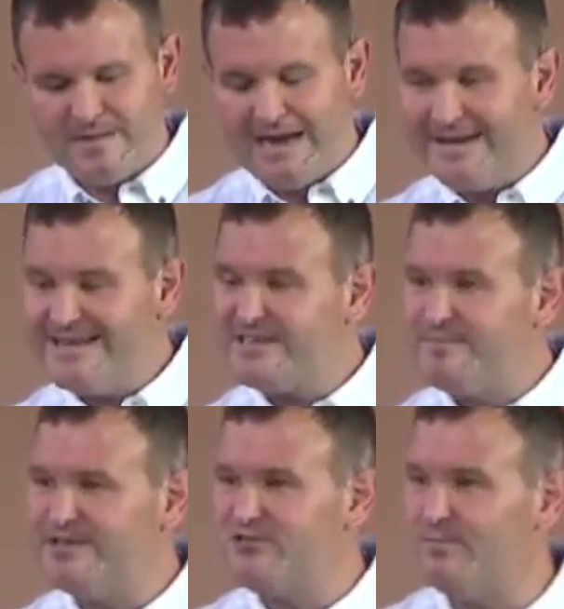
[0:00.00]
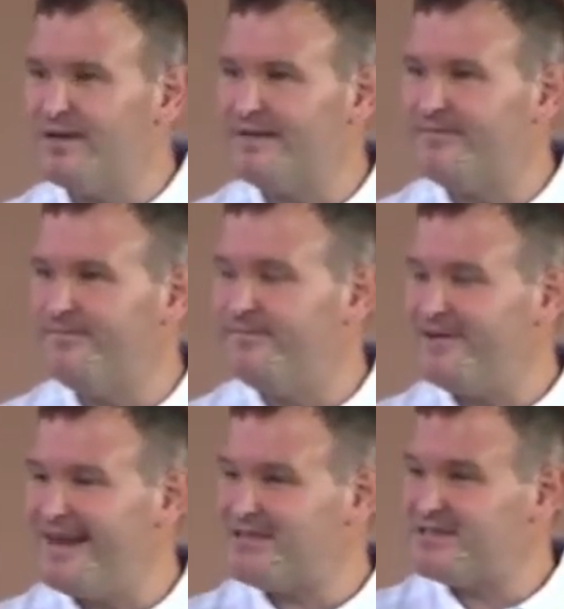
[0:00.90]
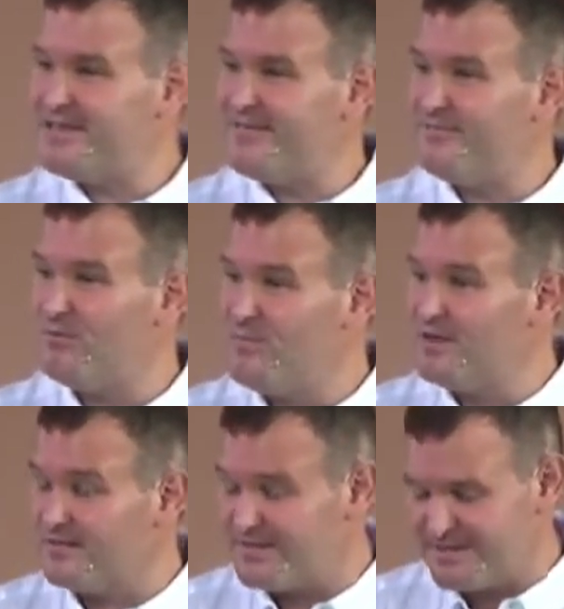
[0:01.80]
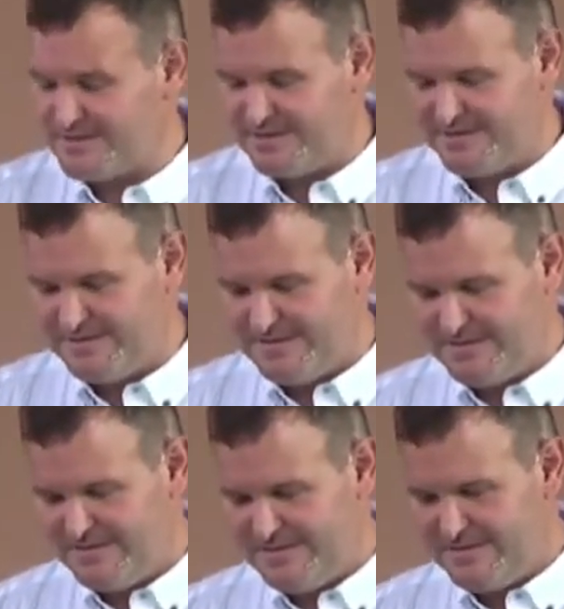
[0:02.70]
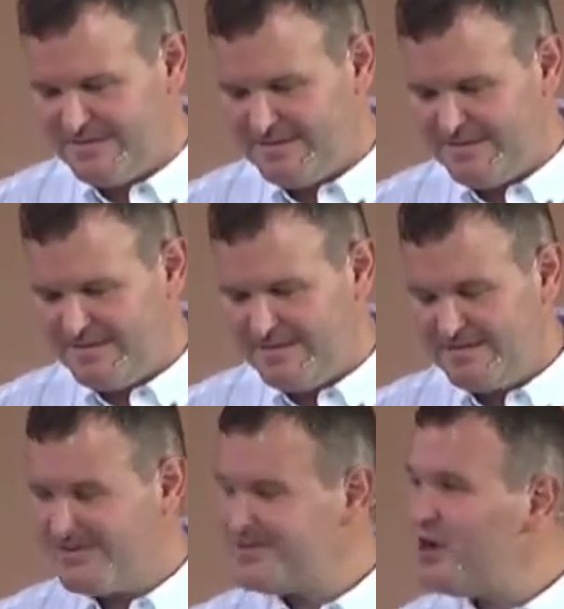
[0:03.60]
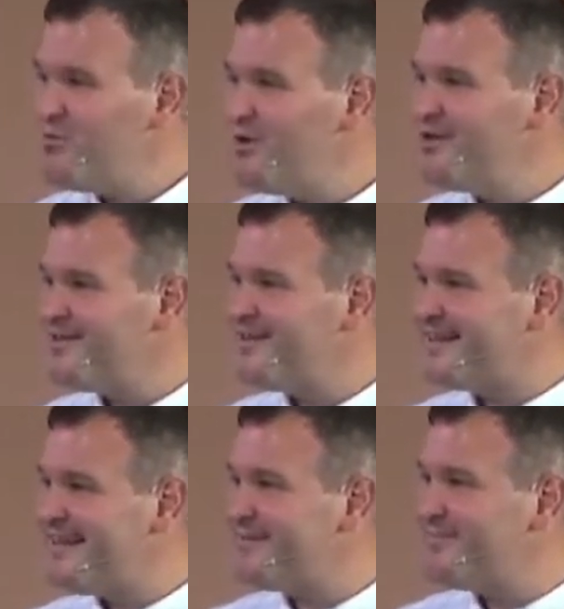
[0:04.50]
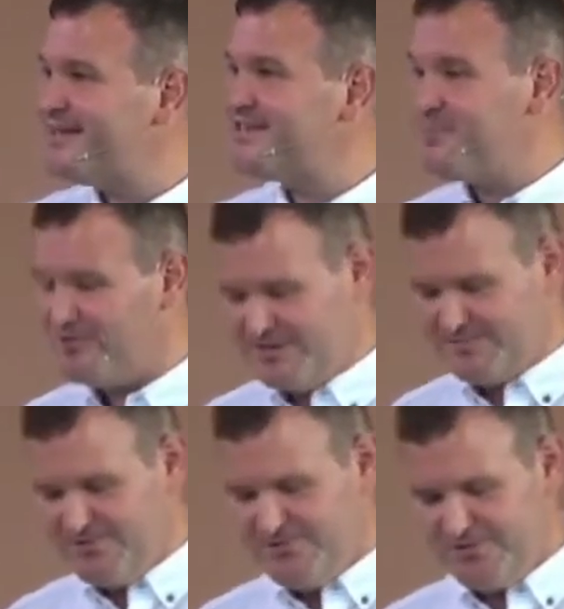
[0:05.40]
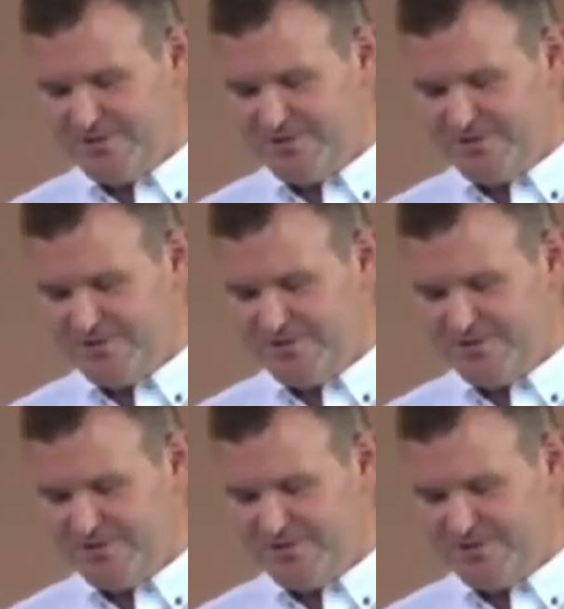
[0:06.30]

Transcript: And this had been troubling him for now several months. So it's no wonder that the king picked up on his mood.